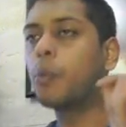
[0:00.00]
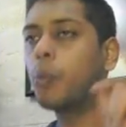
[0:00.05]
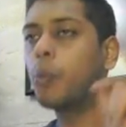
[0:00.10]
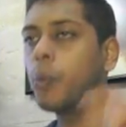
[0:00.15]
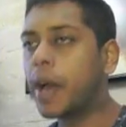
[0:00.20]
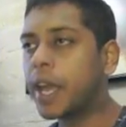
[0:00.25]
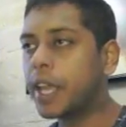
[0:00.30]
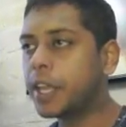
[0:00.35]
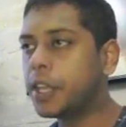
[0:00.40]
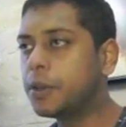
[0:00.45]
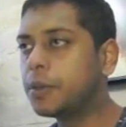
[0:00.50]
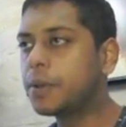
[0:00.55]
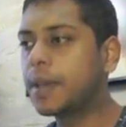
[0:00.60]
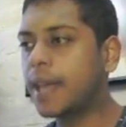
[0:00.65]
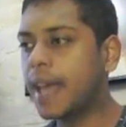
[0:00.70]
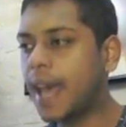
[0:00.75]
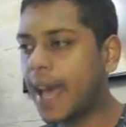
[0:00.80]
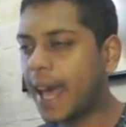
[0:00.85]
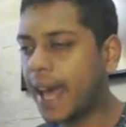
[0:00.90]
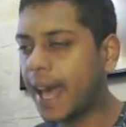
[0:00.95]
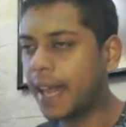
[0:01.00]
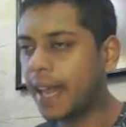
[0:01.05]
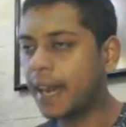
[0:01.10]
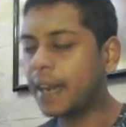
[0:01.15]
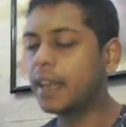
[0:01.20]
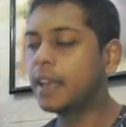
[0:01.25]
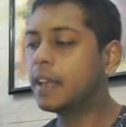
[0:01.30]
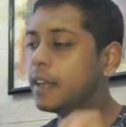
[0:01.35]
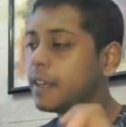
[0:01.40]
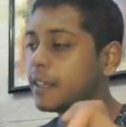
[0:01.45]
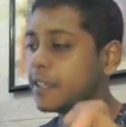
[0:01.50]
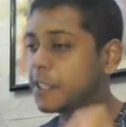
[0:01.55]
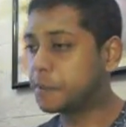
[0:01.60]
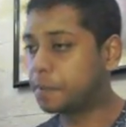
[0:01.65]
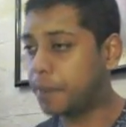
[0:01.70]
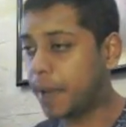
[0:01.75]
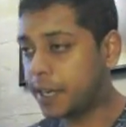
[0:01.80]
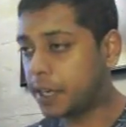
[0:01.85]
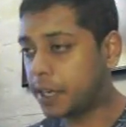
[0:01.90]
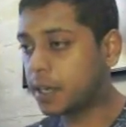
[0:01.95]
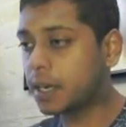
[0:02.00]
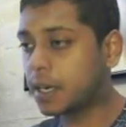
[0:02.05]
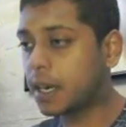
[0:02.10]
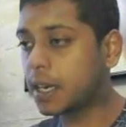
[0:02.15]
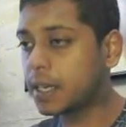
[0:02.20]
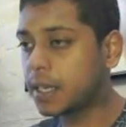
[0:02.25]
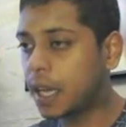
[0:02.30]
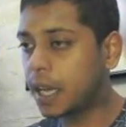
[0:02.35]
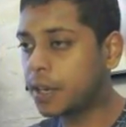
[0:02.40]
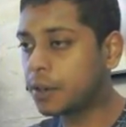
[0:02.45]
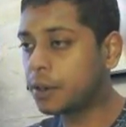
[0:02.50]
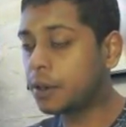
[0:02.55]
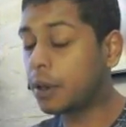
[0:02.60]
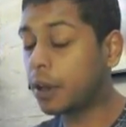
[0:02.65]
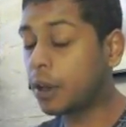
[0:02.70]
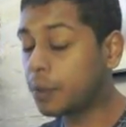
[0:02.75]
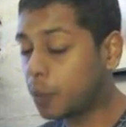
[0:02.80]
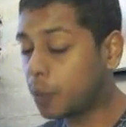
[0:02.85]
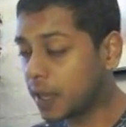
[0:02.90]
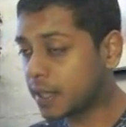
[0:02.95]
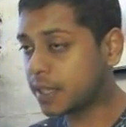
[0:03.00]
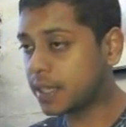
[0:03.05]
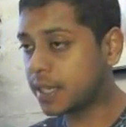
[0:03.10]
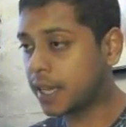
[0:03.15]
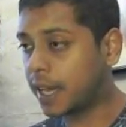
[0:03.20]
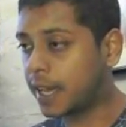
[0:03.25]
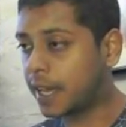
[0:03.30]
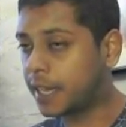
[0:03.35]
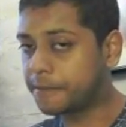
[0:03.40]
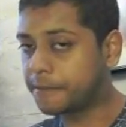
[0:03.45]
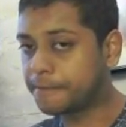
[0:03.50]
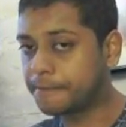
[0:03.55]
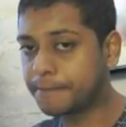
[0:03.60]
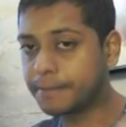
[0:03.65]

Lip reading: where you can spend your Cardano on one side